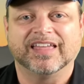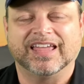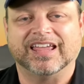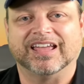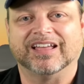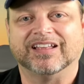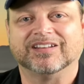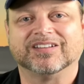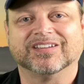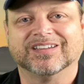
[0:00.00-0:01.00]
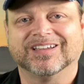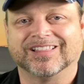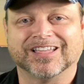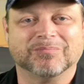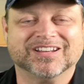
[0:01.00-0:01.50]
And
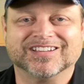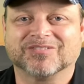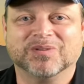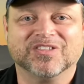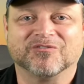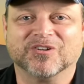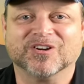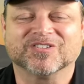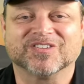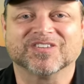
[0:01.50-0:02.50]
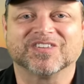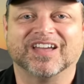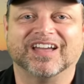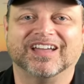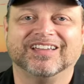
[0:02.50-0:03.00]
let me just be the first to
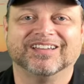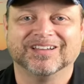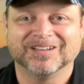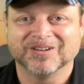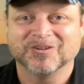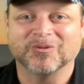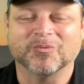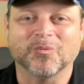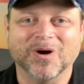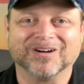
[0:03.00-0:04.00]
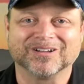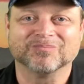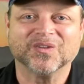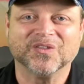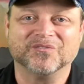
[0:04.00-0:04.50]
say, welcome
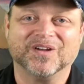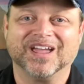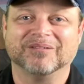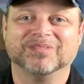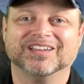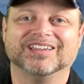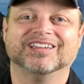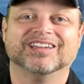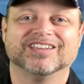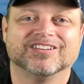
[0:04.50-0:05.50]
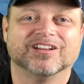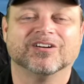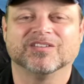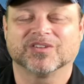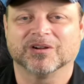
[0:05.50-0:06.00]
to the family. You know,
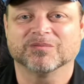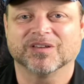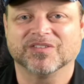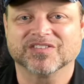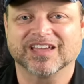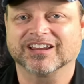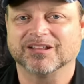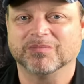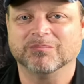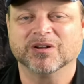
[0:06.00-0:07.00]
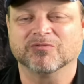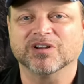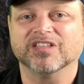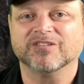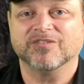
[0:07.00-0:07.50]
in terms of the Second Amendment
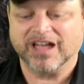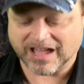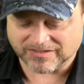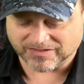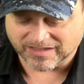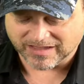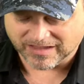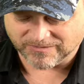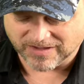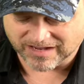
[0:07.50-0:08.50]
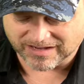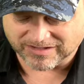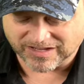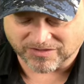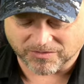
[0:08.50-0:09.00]
really fast, if I could
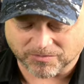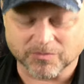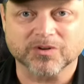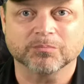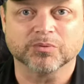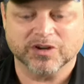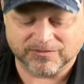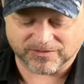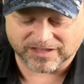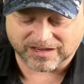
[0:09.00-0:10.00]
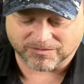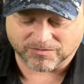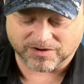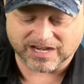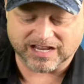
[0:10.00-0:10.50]
just briefly
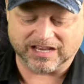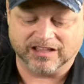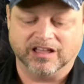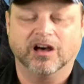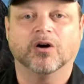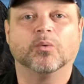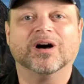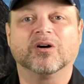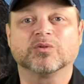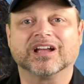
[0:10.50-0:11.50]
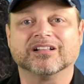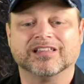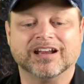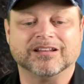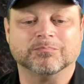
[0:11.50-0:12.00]
read it. A
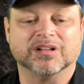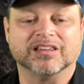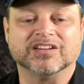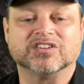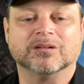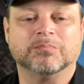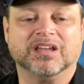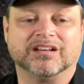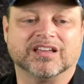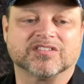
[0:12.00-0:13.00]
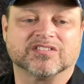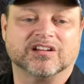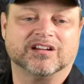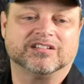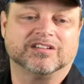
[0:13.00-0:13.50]
well-regulated militia being
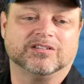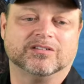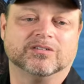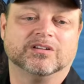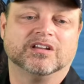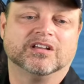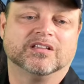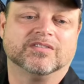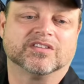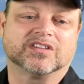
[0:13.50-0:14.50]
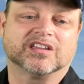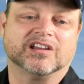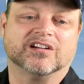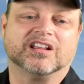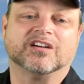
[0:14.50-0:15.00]
necessary to the
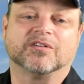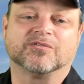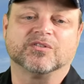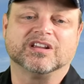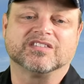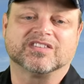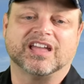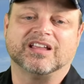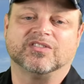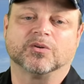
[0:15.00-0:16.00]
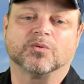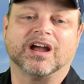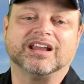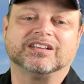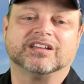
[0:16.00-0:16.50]
security of a free state. The
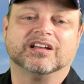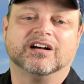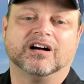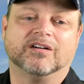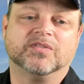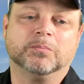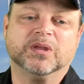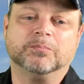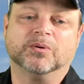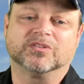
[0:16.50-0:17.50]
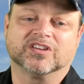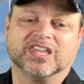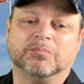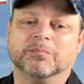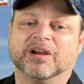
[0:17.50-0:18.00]
right of the people to
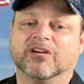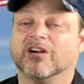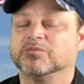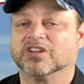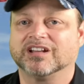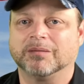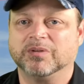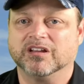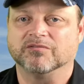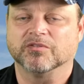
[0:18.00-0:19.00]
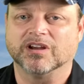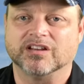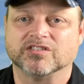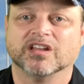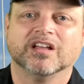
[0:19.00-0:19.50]
keep and bear arms shall not be
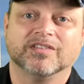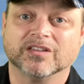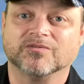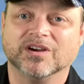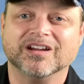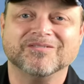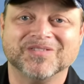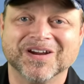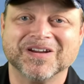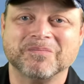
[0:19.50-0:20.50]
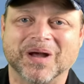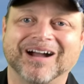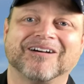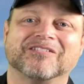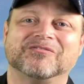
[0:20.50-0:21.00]
infringed. That's very, very
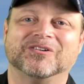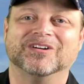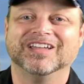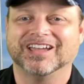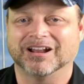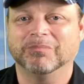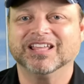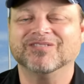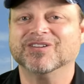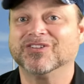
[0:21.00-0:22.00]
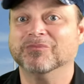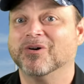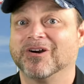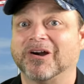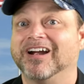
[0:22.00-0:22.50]
powerful. And I'm going to give you two
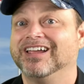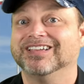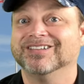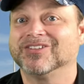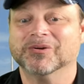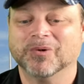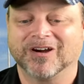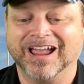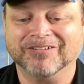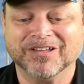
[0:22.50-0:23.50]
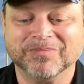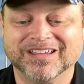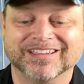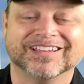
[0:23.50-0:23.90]
more, all right? Two more. Hang with me.